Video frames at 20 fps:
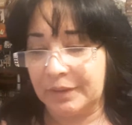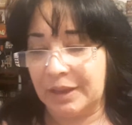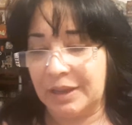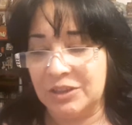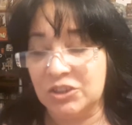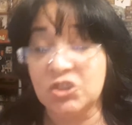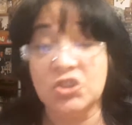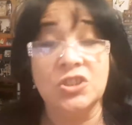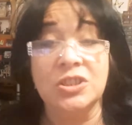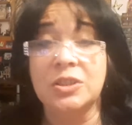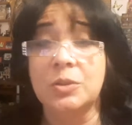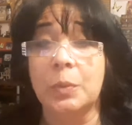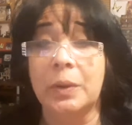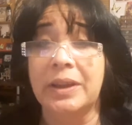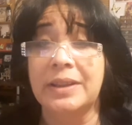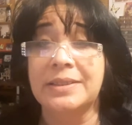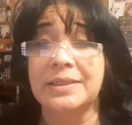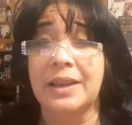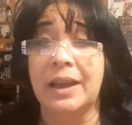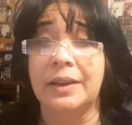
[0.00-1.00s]
It's just the
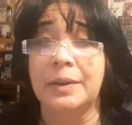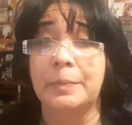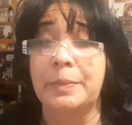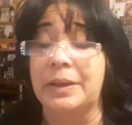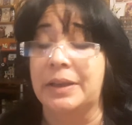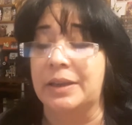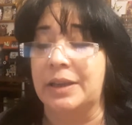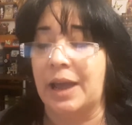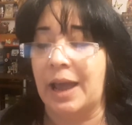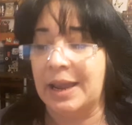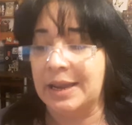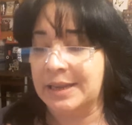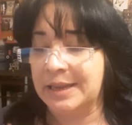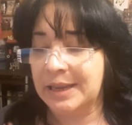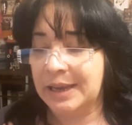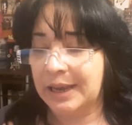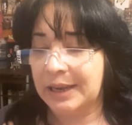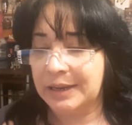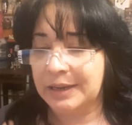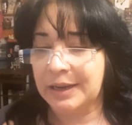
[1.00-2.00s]
way it's got to be. I
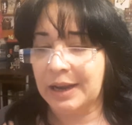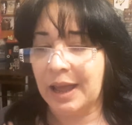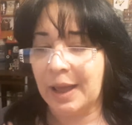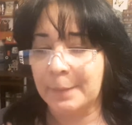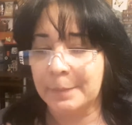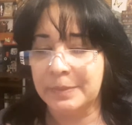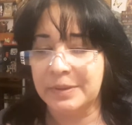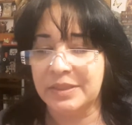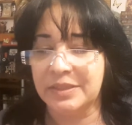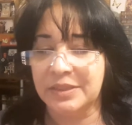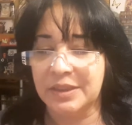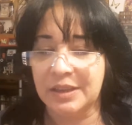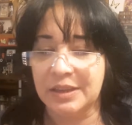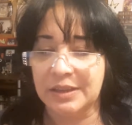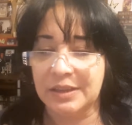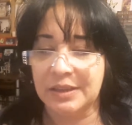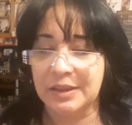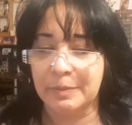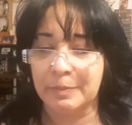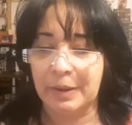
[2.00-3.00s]
cannot be
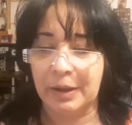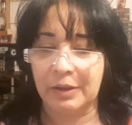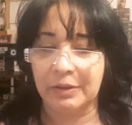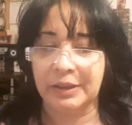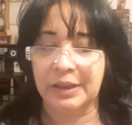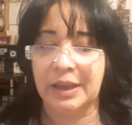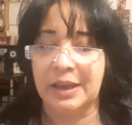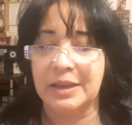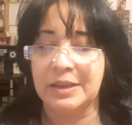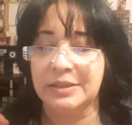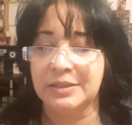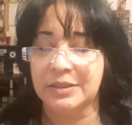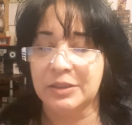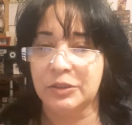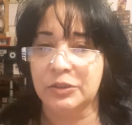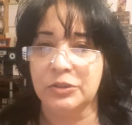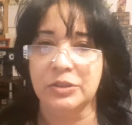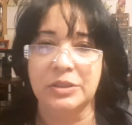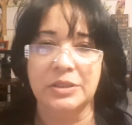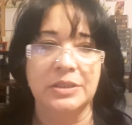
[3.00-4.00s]
thinking about cakes
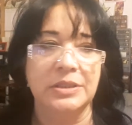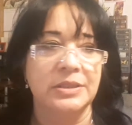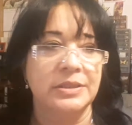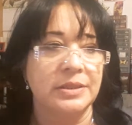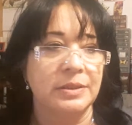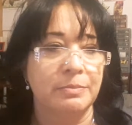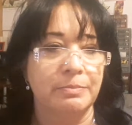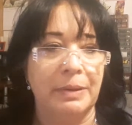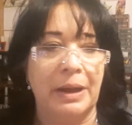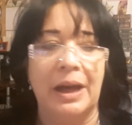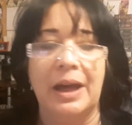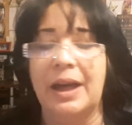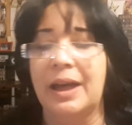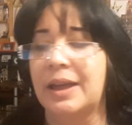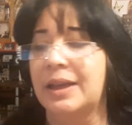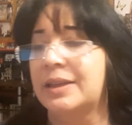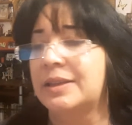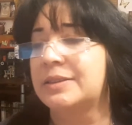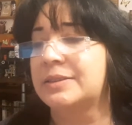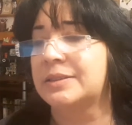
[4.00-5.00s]
and cookies and
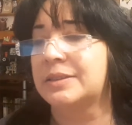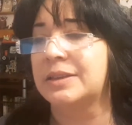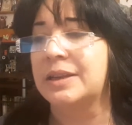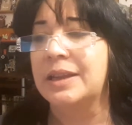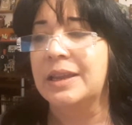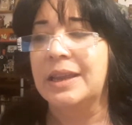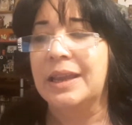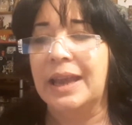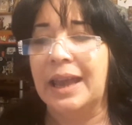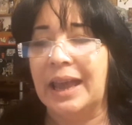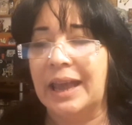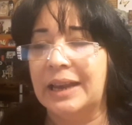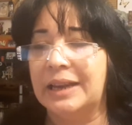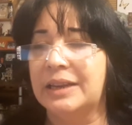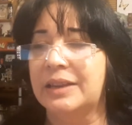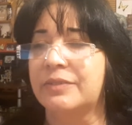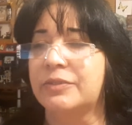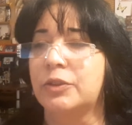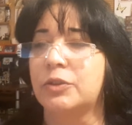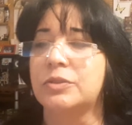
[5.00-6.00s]
pies and
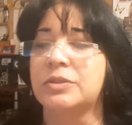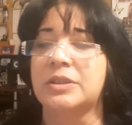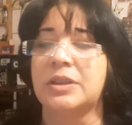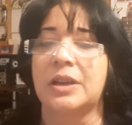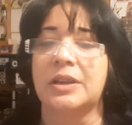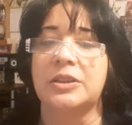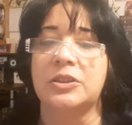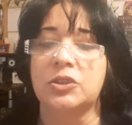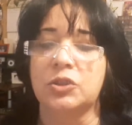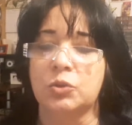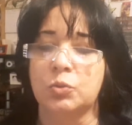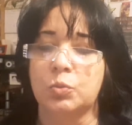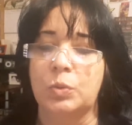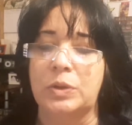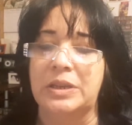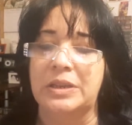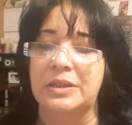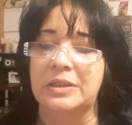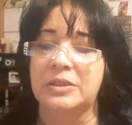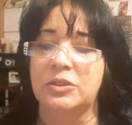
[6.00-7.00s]
any of those kind of
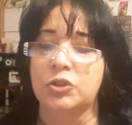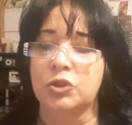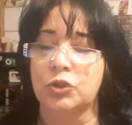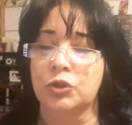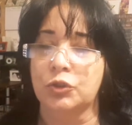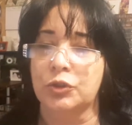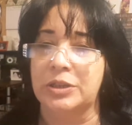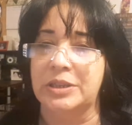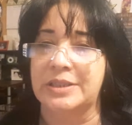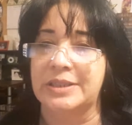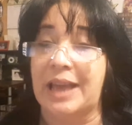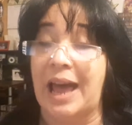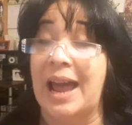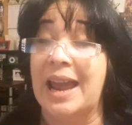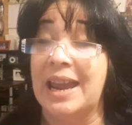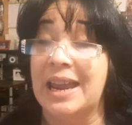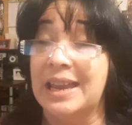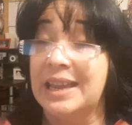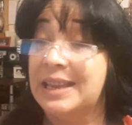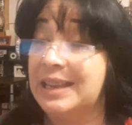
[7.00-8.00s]
sweet treats.
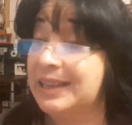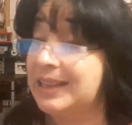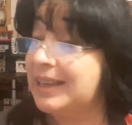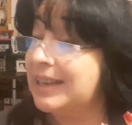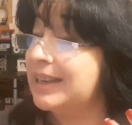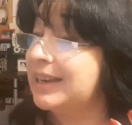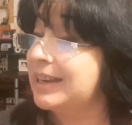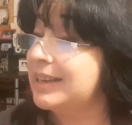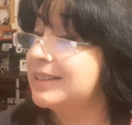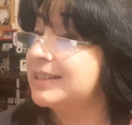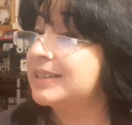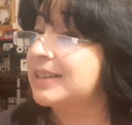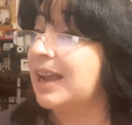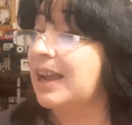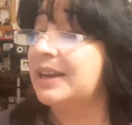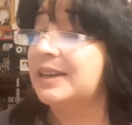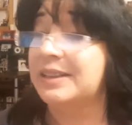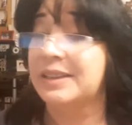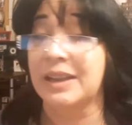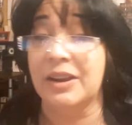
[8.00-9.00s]
It is
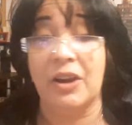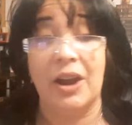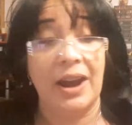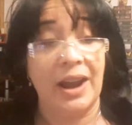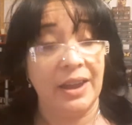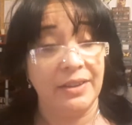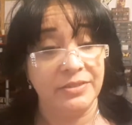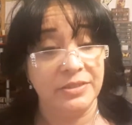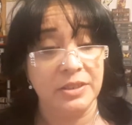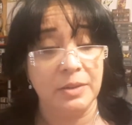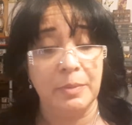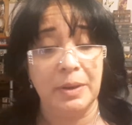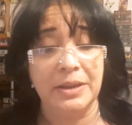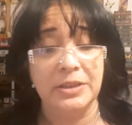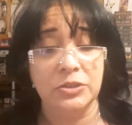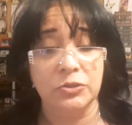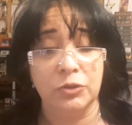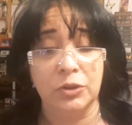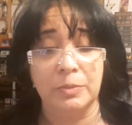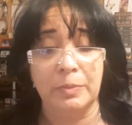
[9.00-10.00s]
kind of there. I have some
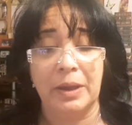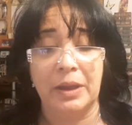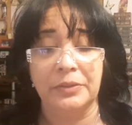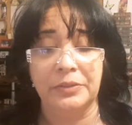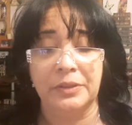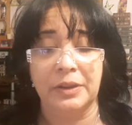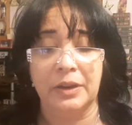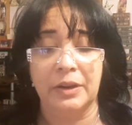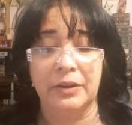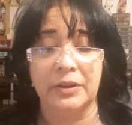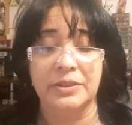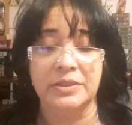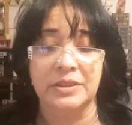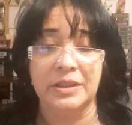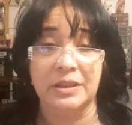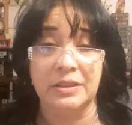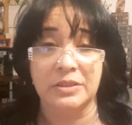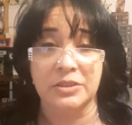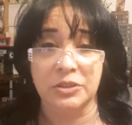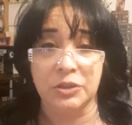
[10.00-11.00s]
ice cream out there. It's
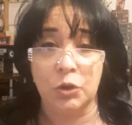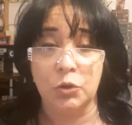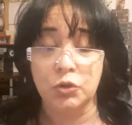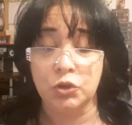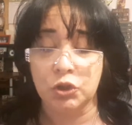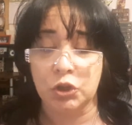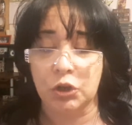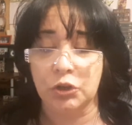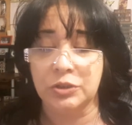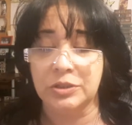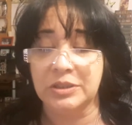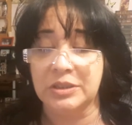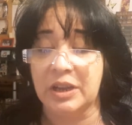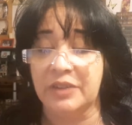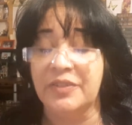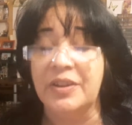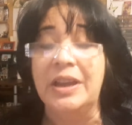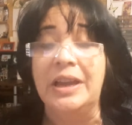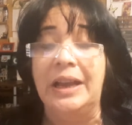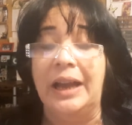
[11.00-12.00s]
that slow churn
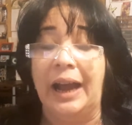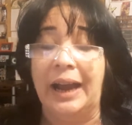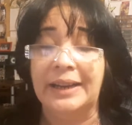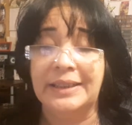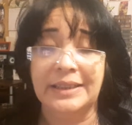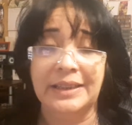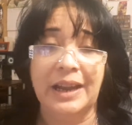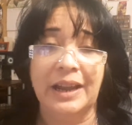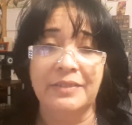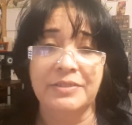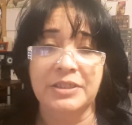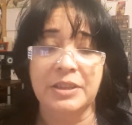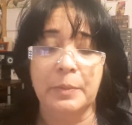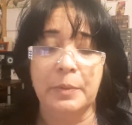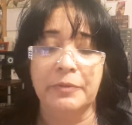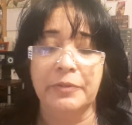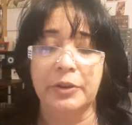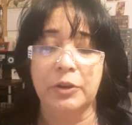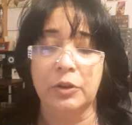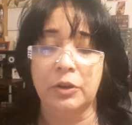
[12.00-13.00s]
stuff. I did have
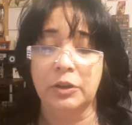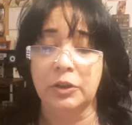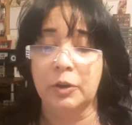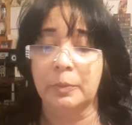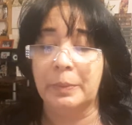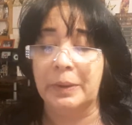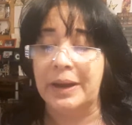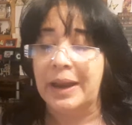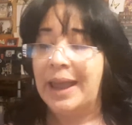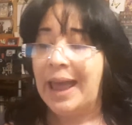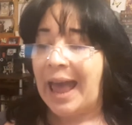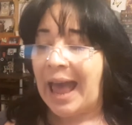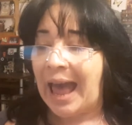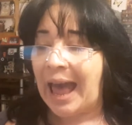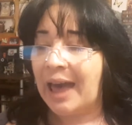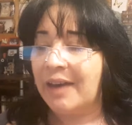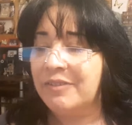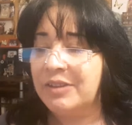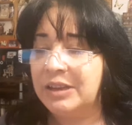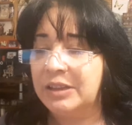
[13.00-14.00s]
some of it earlier, but
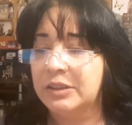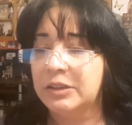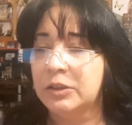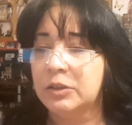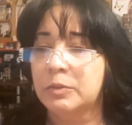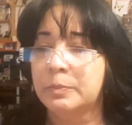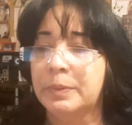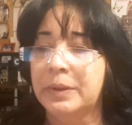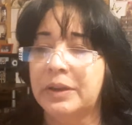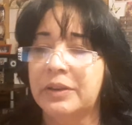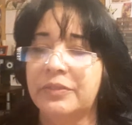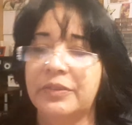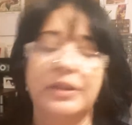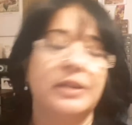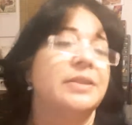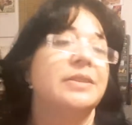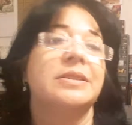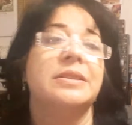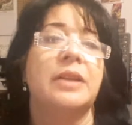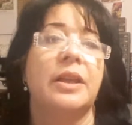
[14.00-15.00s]
having a little bit of
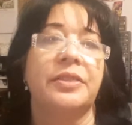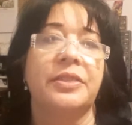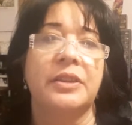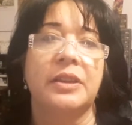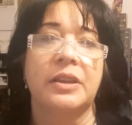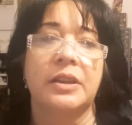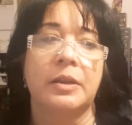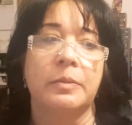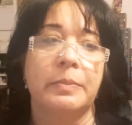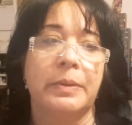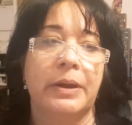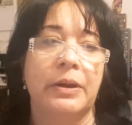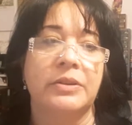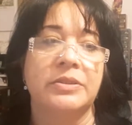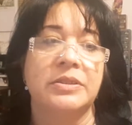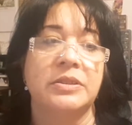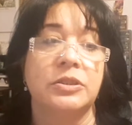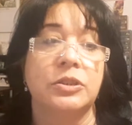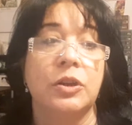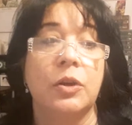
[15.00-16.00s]
it is nothing in
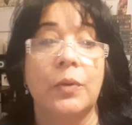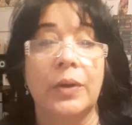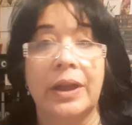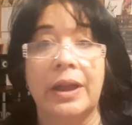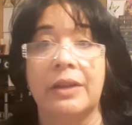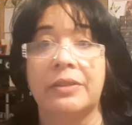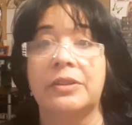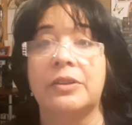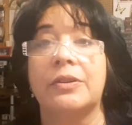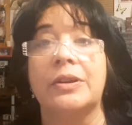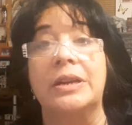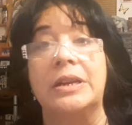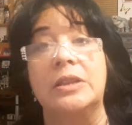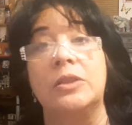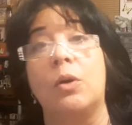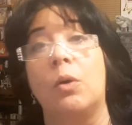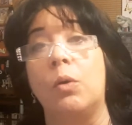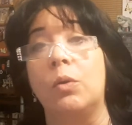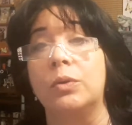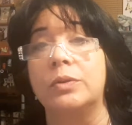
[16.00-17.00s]
comparison to going out there and
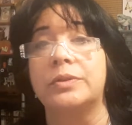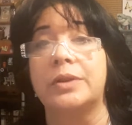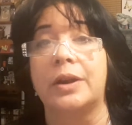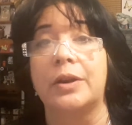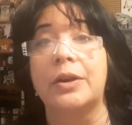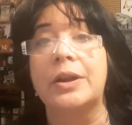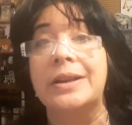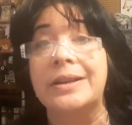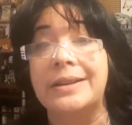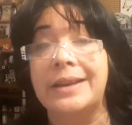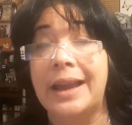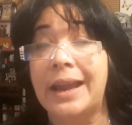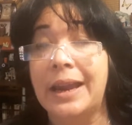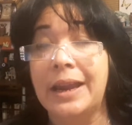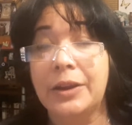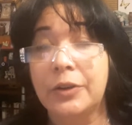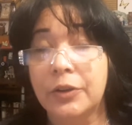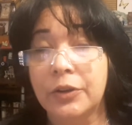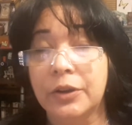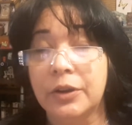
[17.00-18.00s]
eating the whole entire
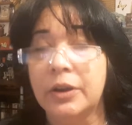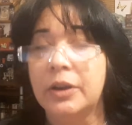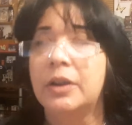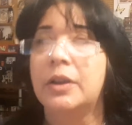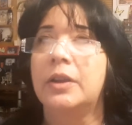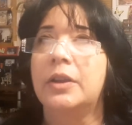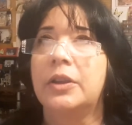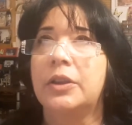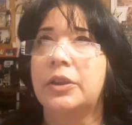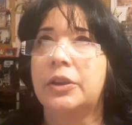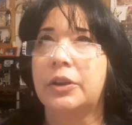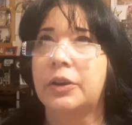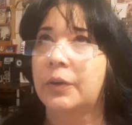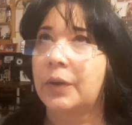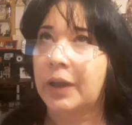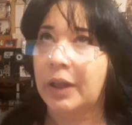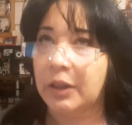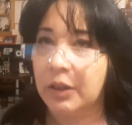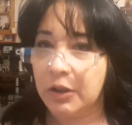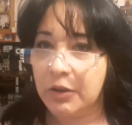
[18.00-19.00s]
container. You
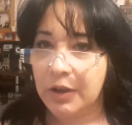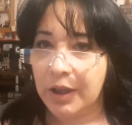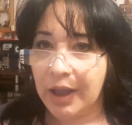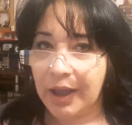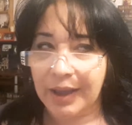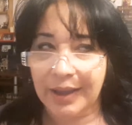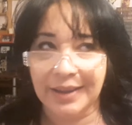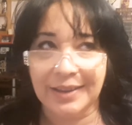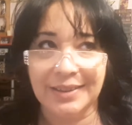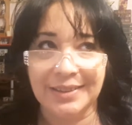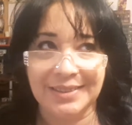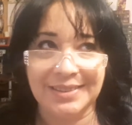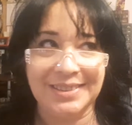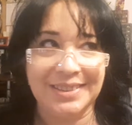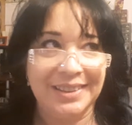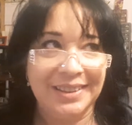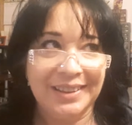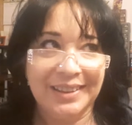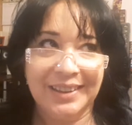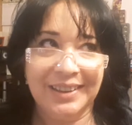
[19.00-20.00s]
know, hello guys.